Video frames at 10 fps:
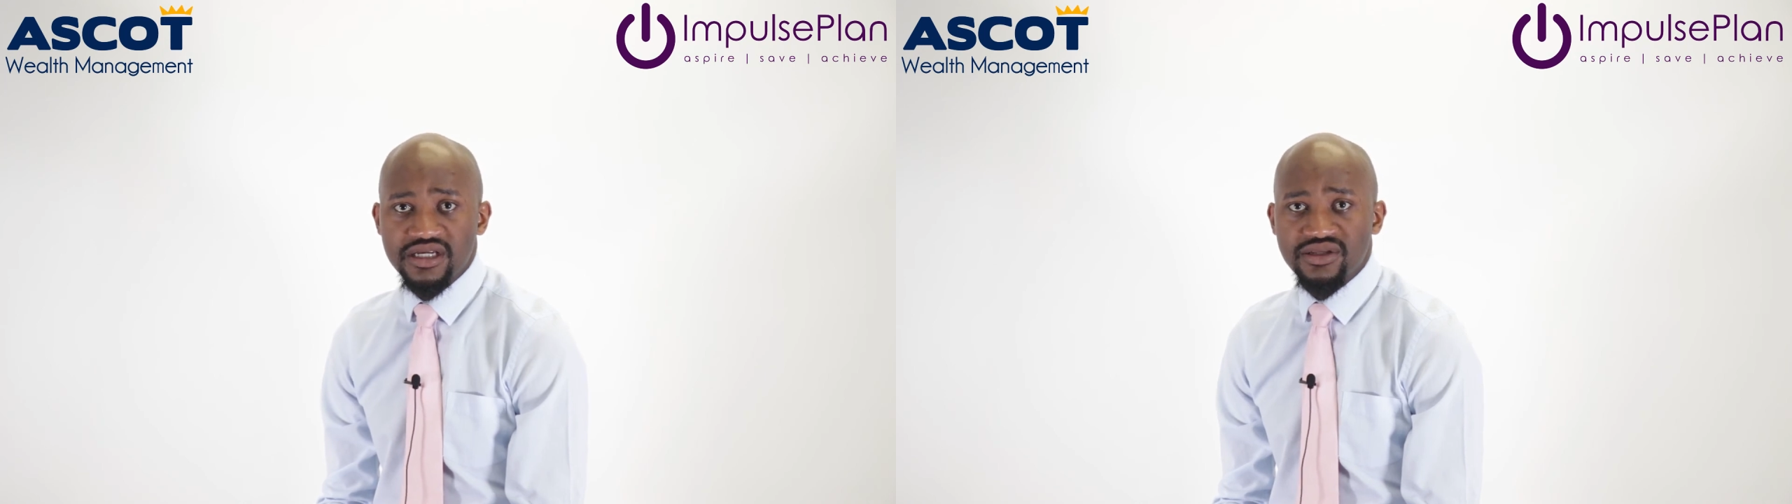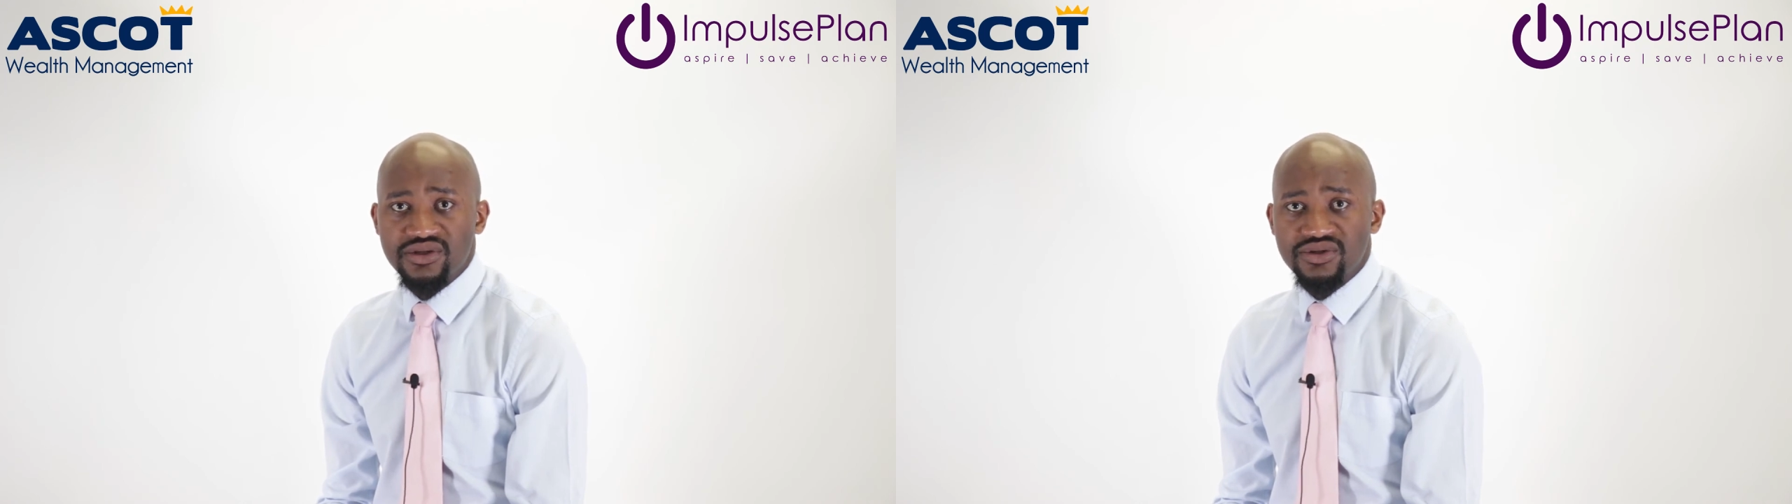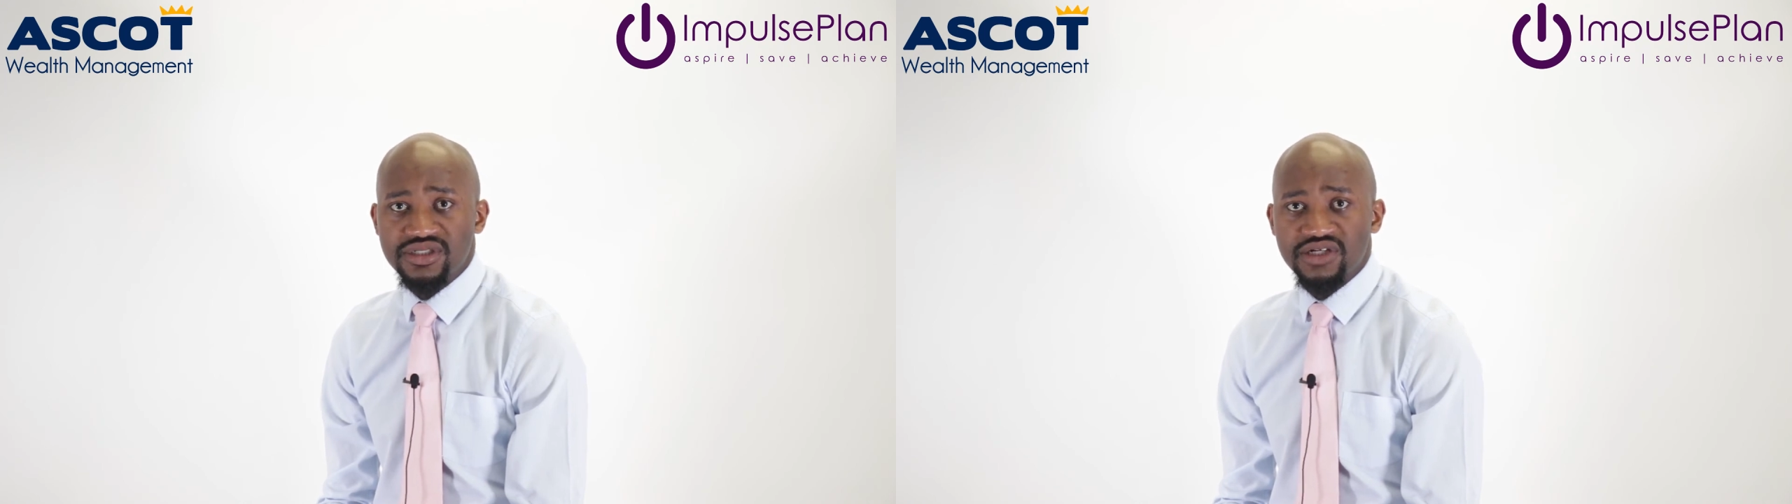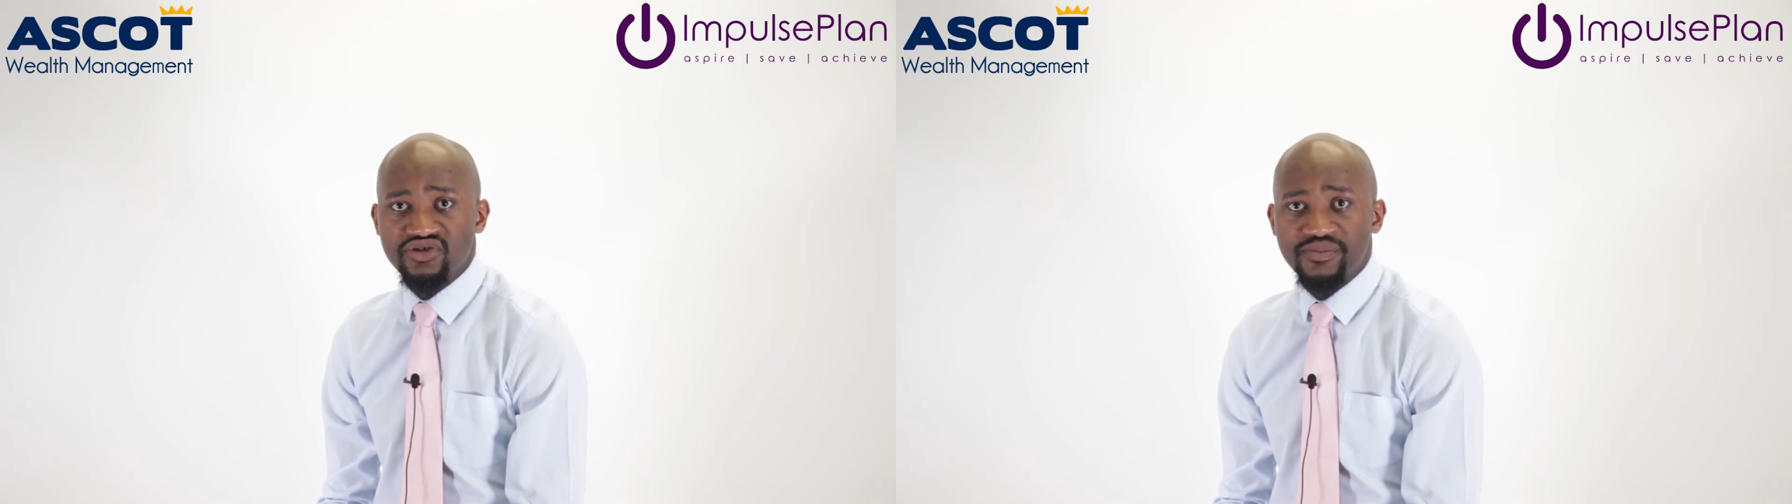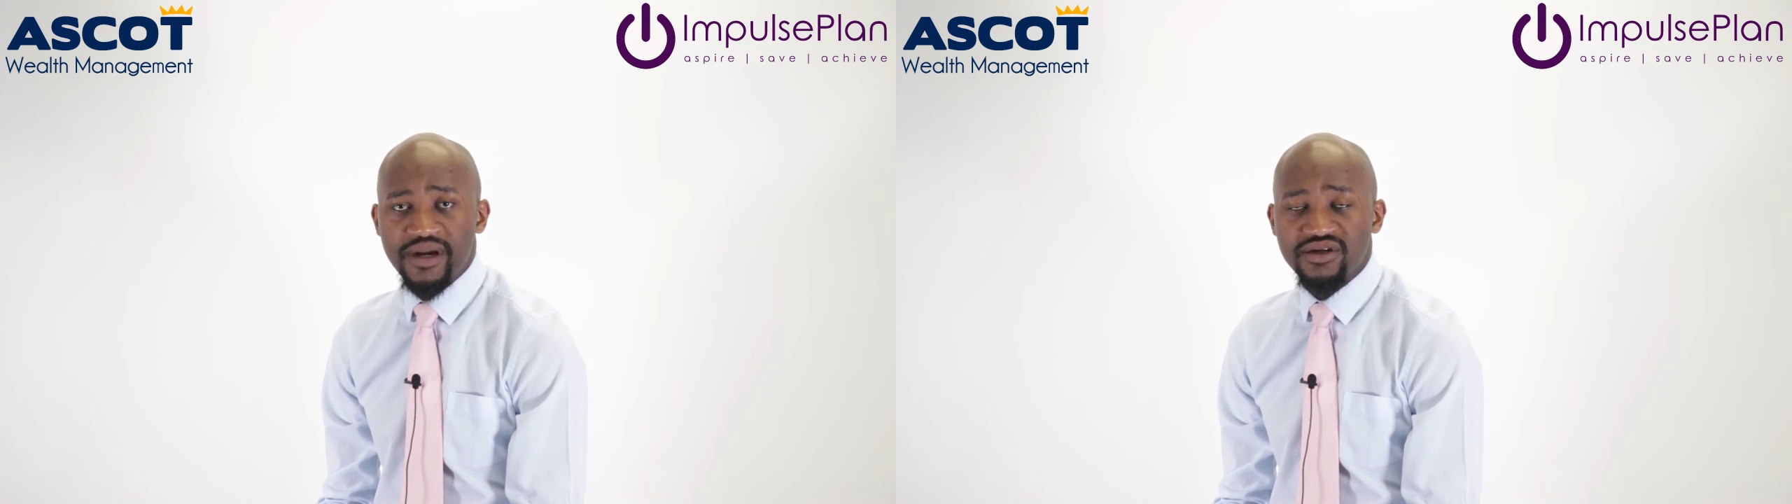The new
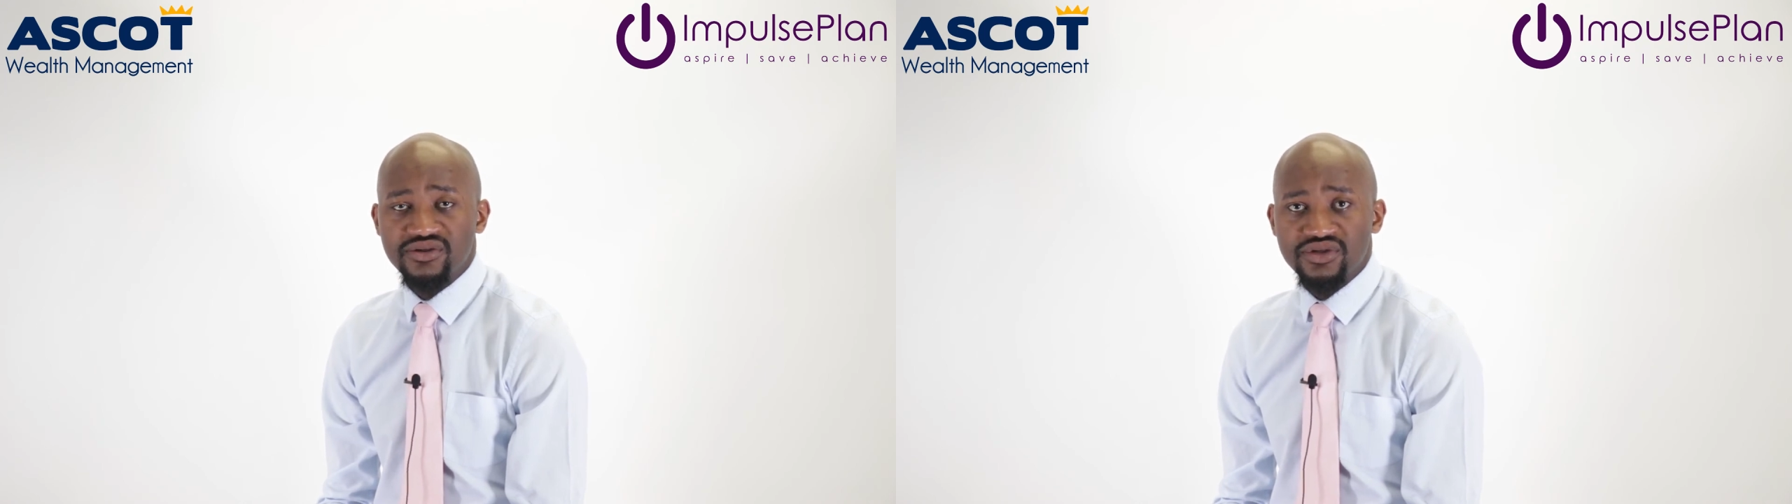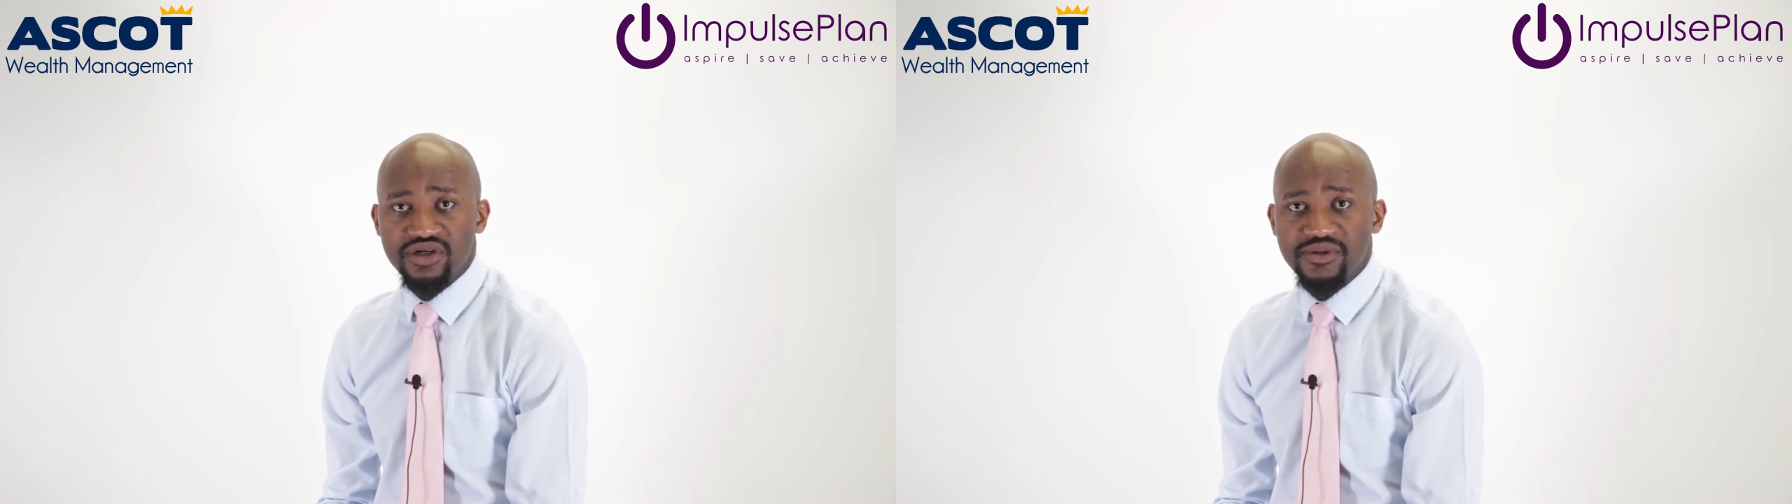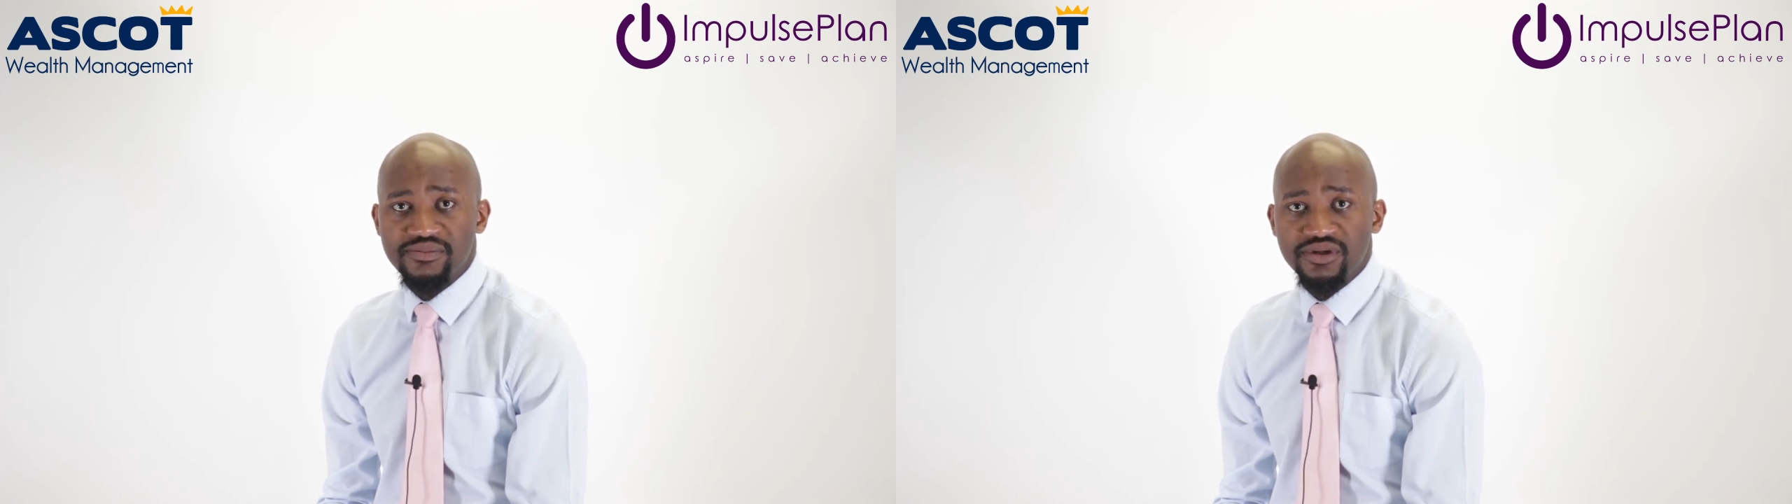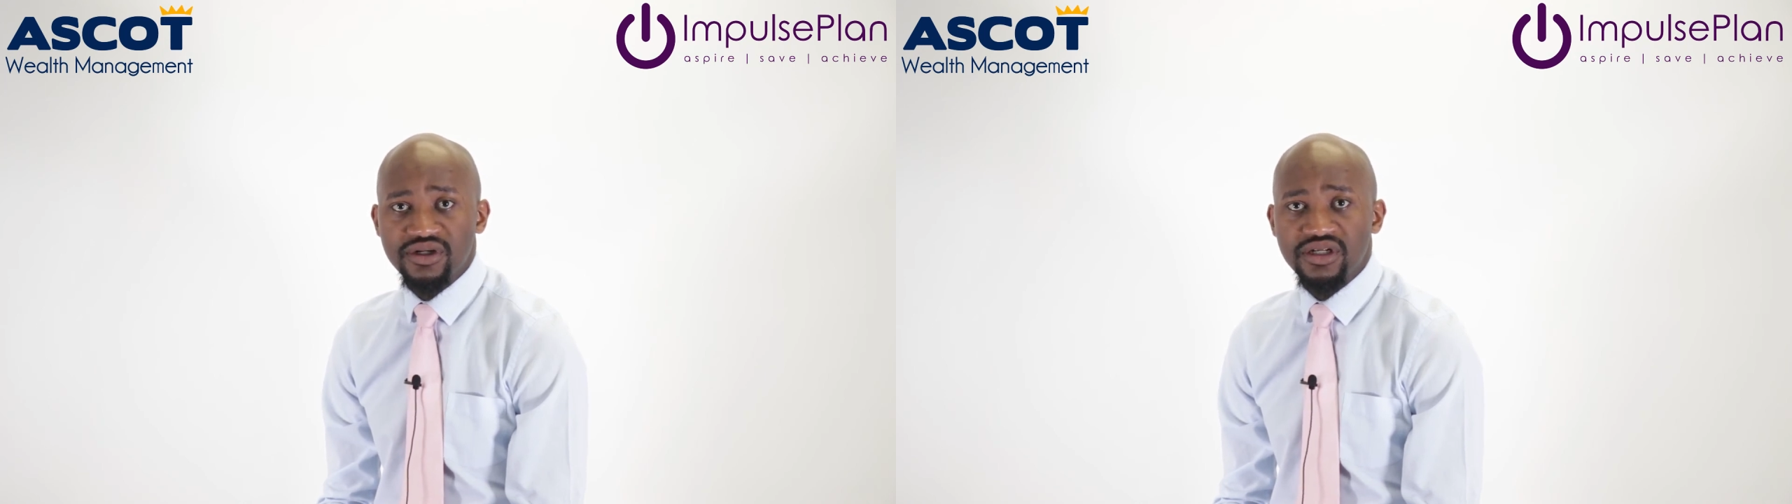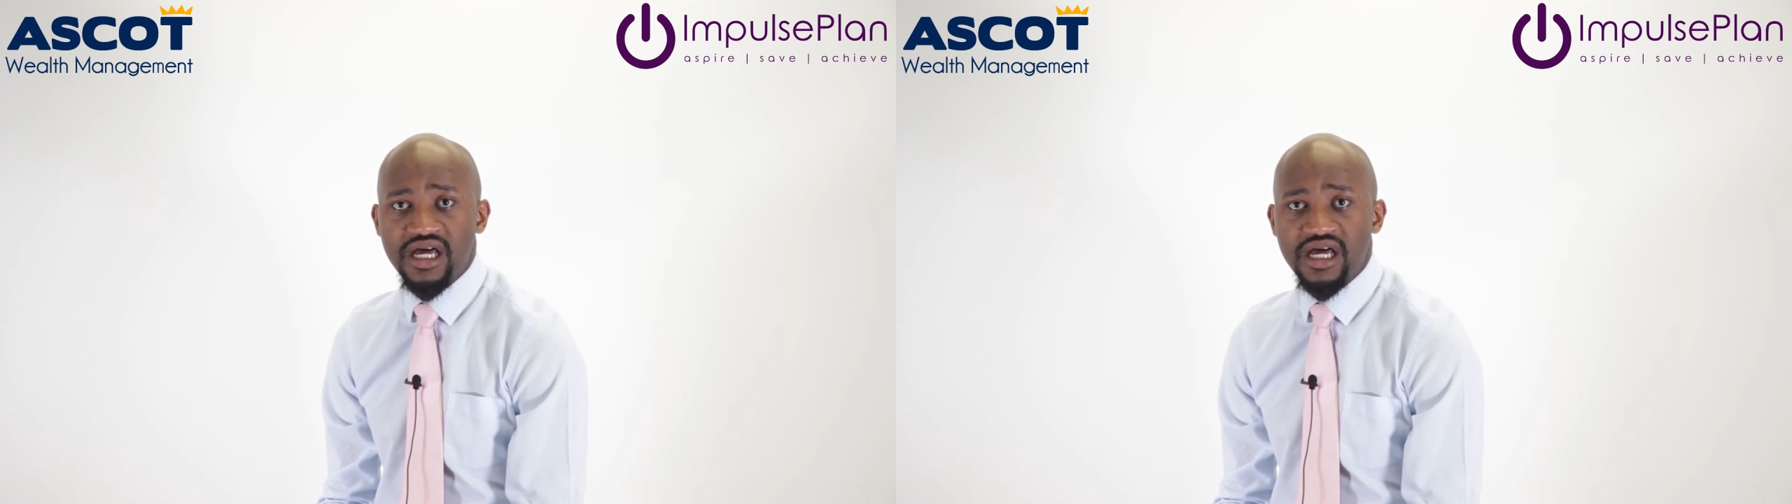central bank autonomy bill